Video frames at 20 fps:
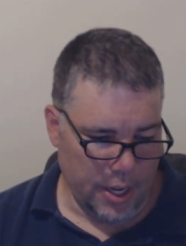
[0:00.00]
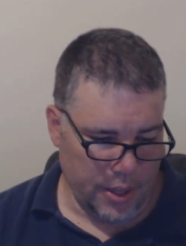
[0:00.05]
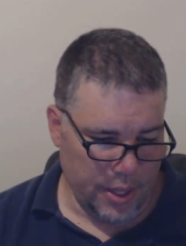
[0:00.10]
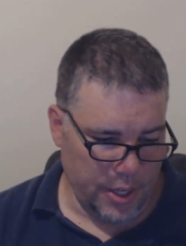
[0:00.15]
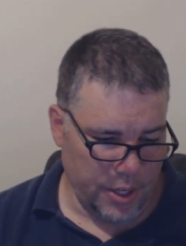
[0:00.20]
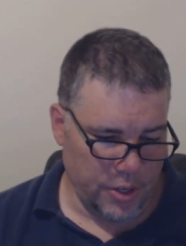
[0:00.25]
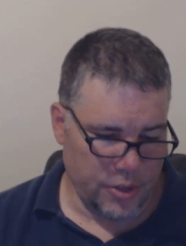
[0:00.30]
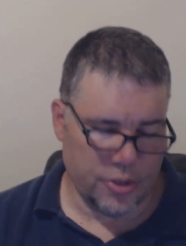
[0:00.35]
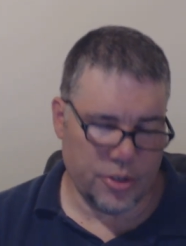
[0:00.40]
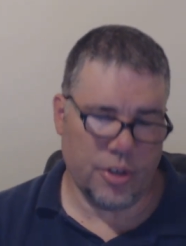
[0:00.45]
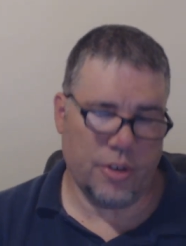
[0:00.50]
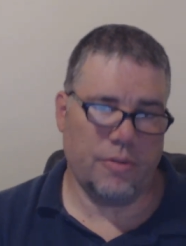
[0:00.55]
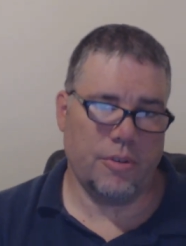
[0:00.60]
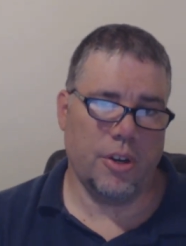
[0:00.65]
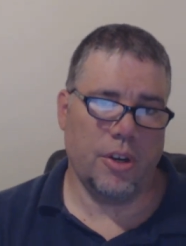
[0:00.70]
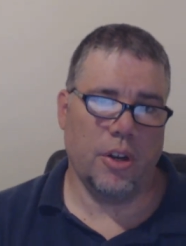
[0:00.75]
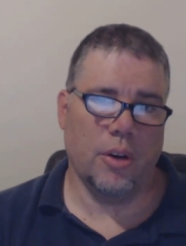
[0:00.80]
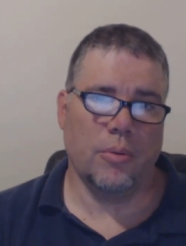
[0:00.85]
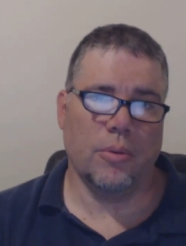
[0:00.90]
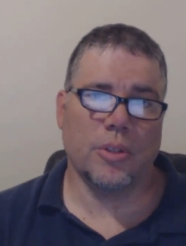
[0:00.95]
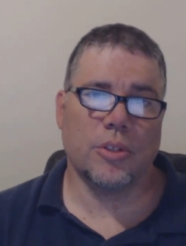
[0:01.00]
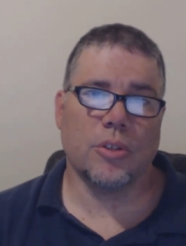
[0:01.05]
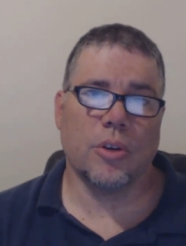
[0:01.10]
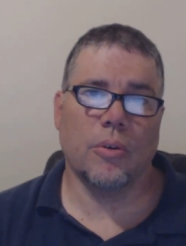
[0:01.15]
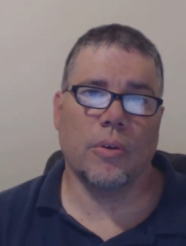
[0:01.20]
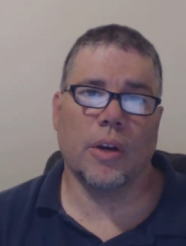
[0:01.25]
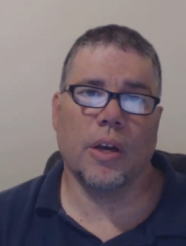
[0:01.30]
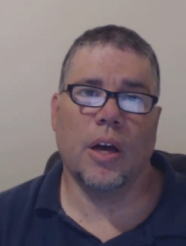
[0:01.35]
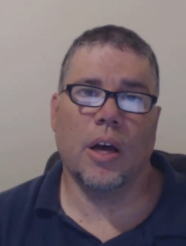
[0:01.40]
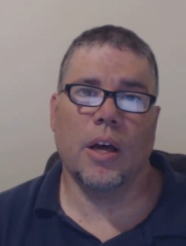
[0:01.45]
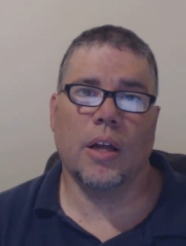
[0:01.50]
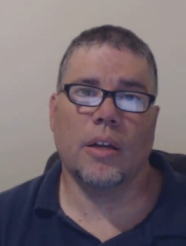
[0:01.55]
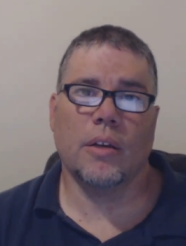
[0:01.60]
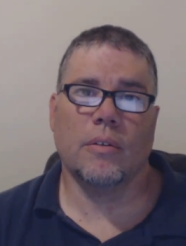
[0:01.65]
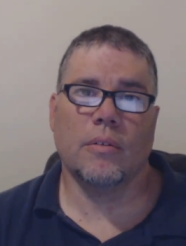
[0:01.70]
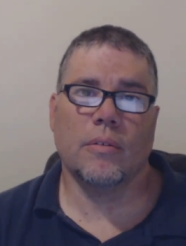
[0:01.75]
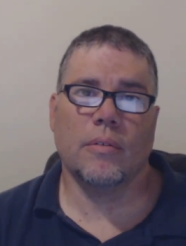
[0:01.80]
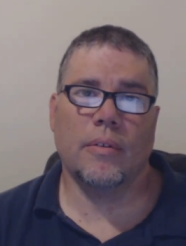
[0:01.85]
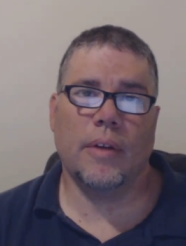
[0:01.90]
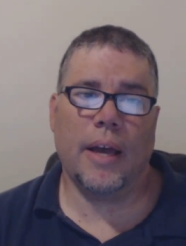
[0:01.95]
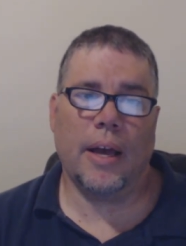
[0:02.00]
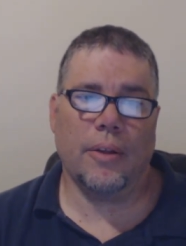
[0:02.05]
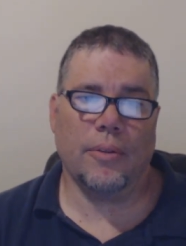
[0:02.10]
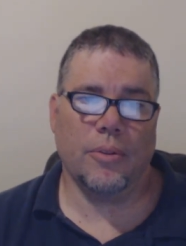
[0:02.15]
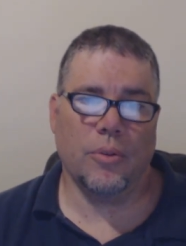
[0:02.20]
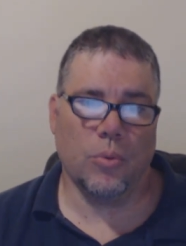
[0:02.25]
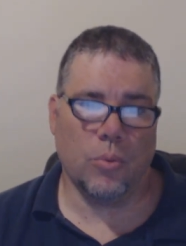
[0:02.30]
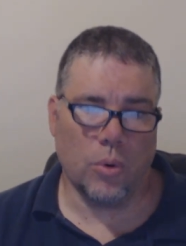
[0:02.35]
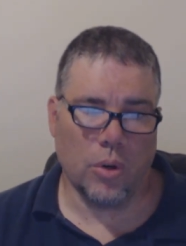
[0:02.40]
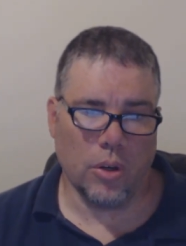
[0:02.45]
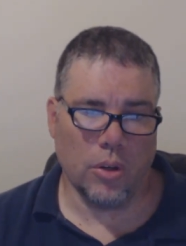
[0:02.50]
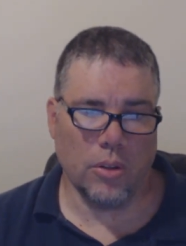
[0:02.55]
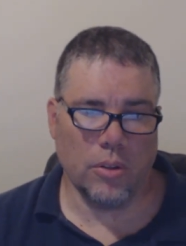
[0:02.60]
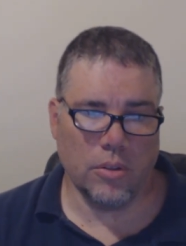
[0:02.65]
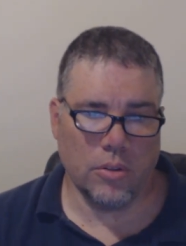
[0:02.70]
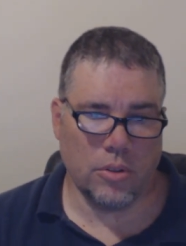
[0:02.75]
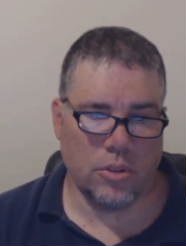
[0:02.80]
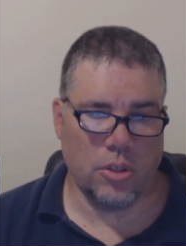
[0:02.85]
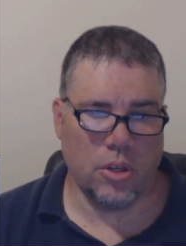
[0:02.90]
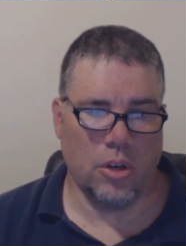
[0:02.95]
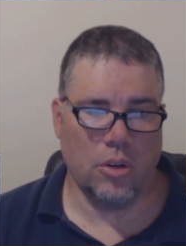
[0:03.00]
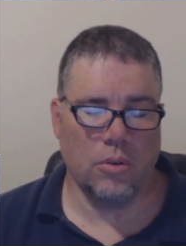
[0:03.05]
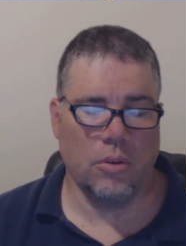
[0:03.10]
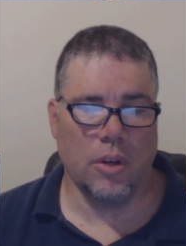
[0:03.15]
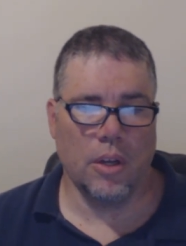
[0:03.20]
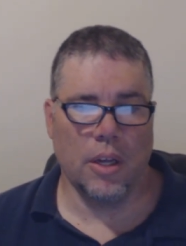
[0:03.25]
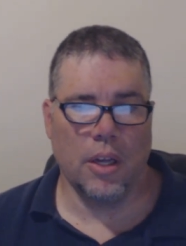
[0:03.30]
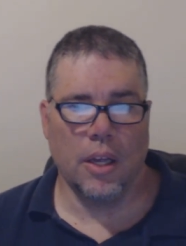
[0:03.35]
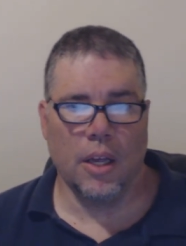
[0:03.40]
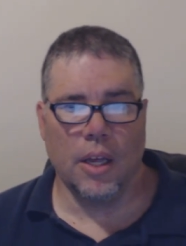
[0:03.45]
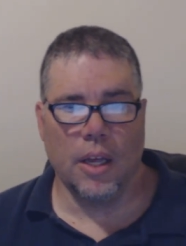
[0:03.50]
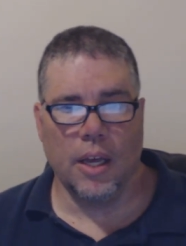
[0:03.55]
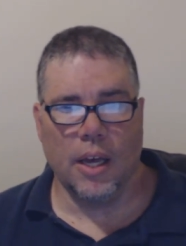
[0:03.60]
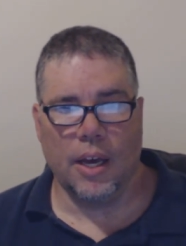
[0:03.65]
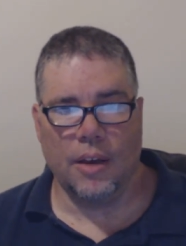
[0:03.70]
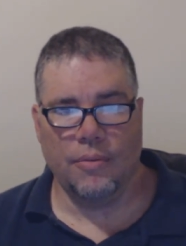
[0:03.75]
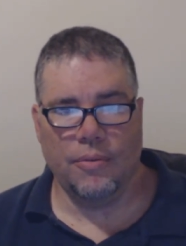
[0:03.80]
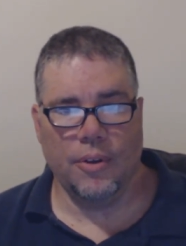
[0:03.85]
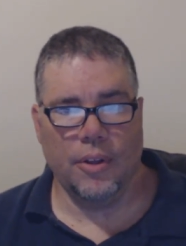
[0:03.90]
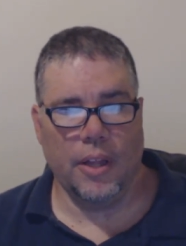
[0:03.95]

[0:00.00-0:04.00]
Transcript: and they deserve to know what's going on out in the world. So I